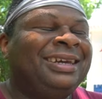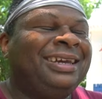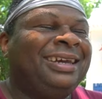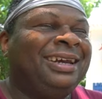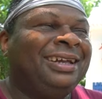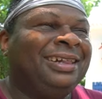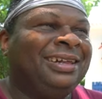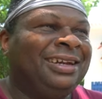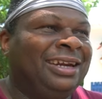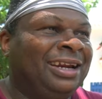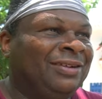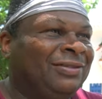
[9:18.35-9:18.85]

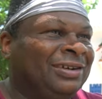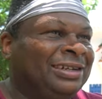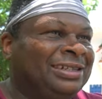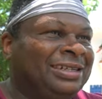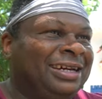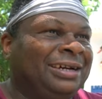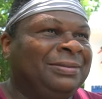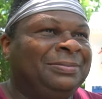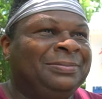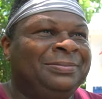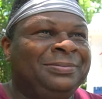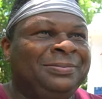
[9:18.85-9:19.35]
Killing every
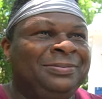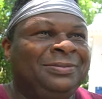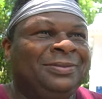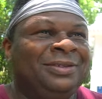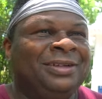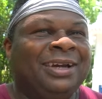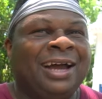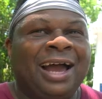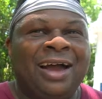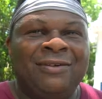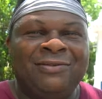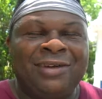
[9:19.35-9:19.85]
time.
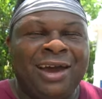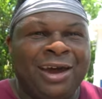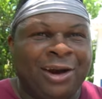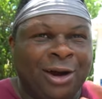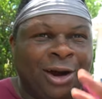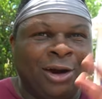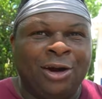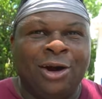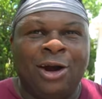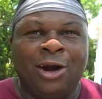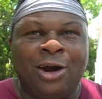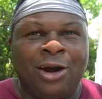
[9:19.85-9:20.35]
I've got
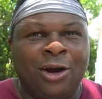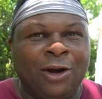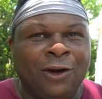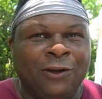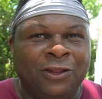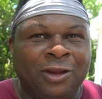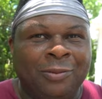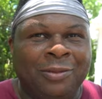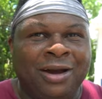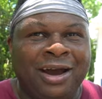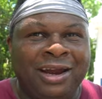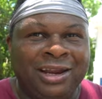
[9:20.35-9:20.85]
RRR
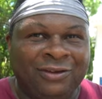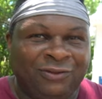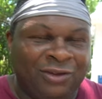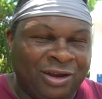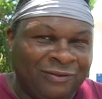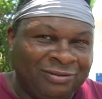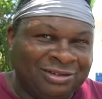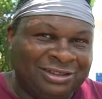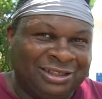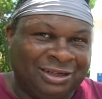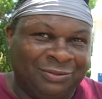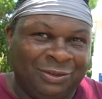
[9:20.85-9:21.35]
on the mind. If you
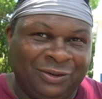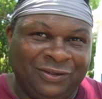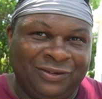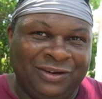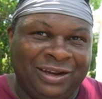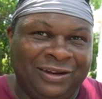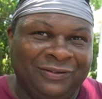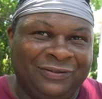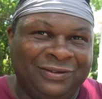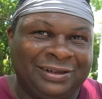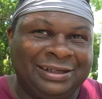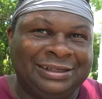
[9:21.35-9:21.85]
haven't seen the movie on
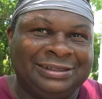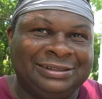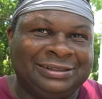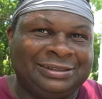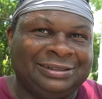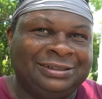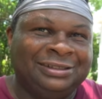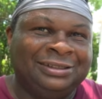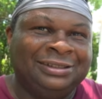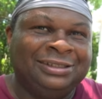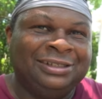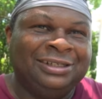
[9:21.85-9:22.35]

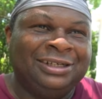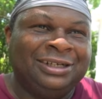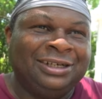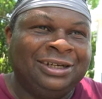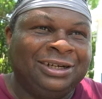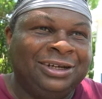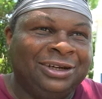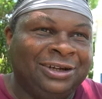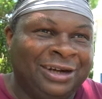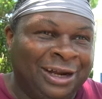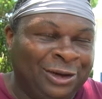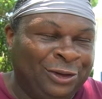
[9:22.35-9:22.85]
Netflix,
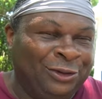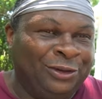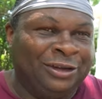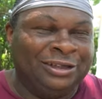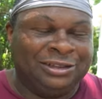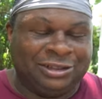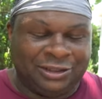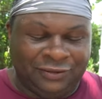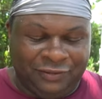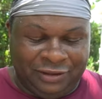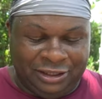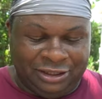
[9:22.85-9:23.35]
you're not doing
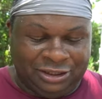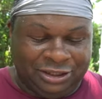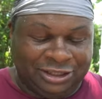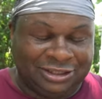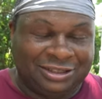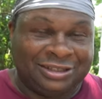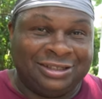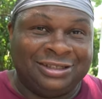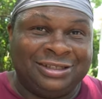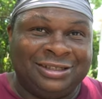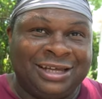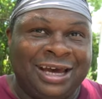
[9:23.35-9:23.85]
yourself any
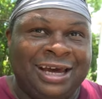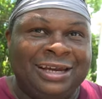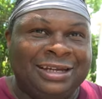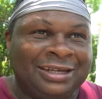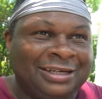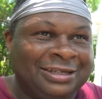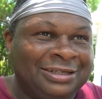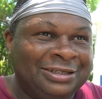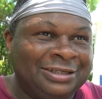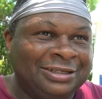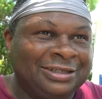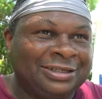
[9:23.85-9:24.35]
justice. That
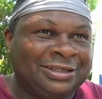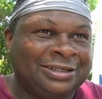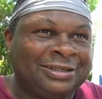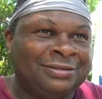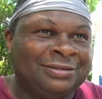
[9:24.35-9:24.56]
is